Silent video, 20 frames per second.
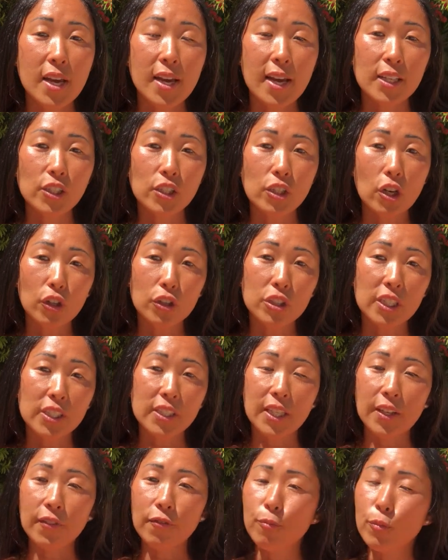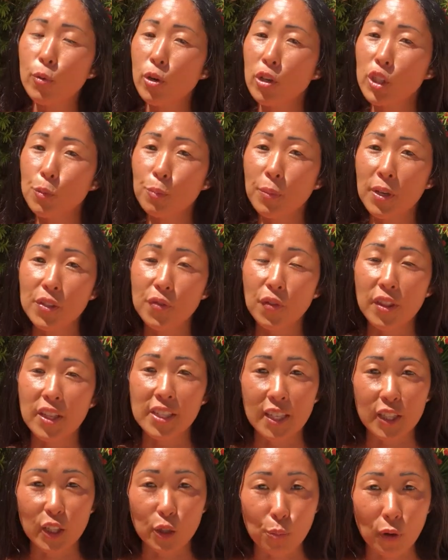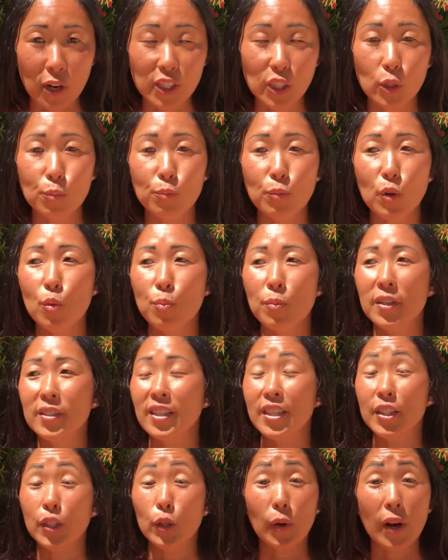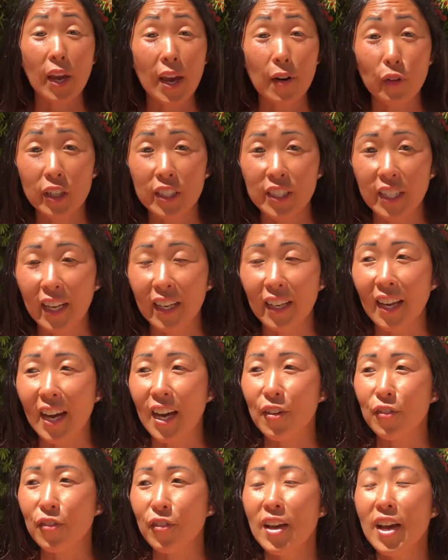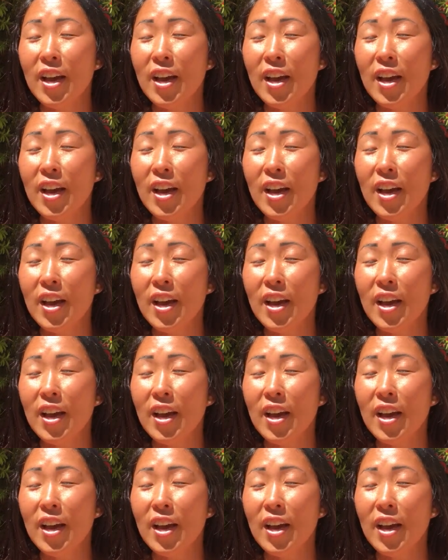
and start to just give more space for this in the present moment in your everyday life.